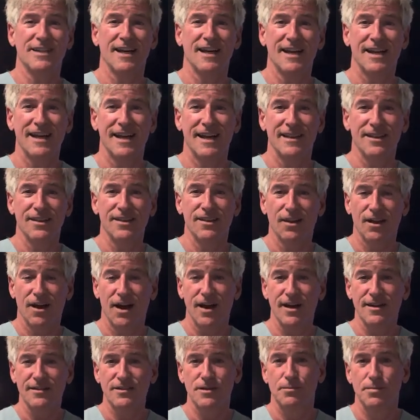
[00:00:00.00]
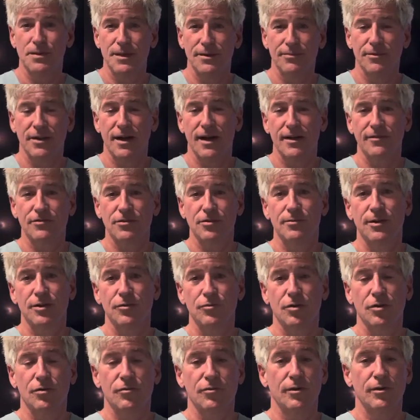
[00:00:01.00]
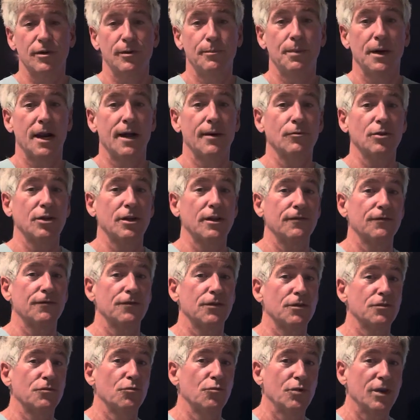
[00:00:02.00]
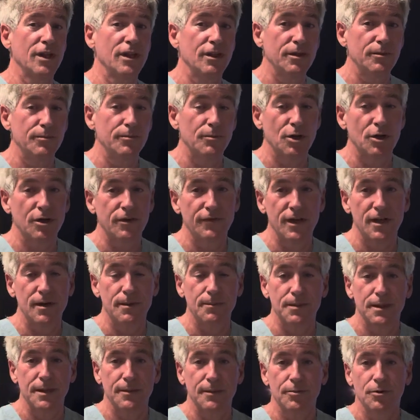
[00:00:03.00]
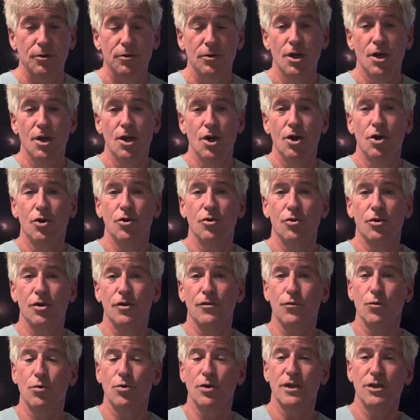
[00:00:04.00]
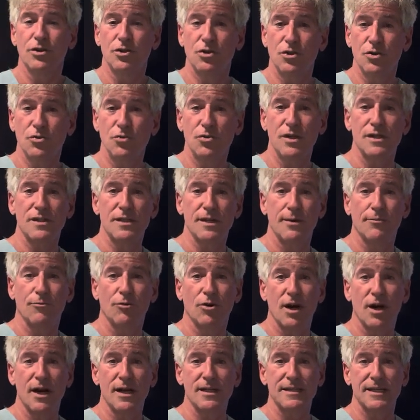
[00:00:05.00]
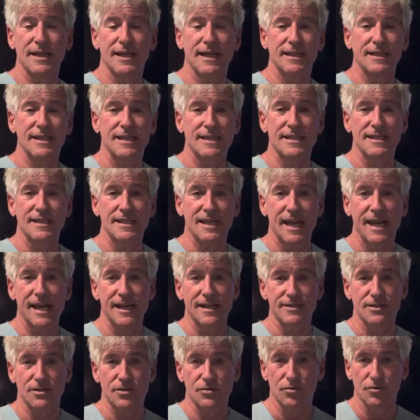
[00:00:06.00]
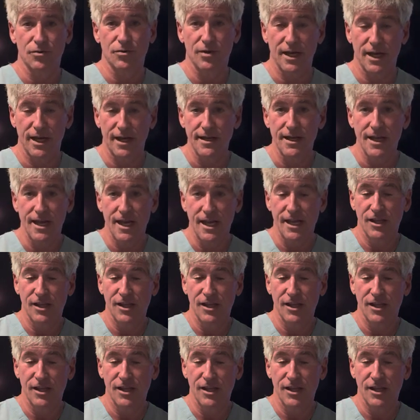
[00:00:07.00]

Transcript: I got lots of people after me work me, but I'm looking for really motivated people who can afford to do these MRIs and get these scans, okay?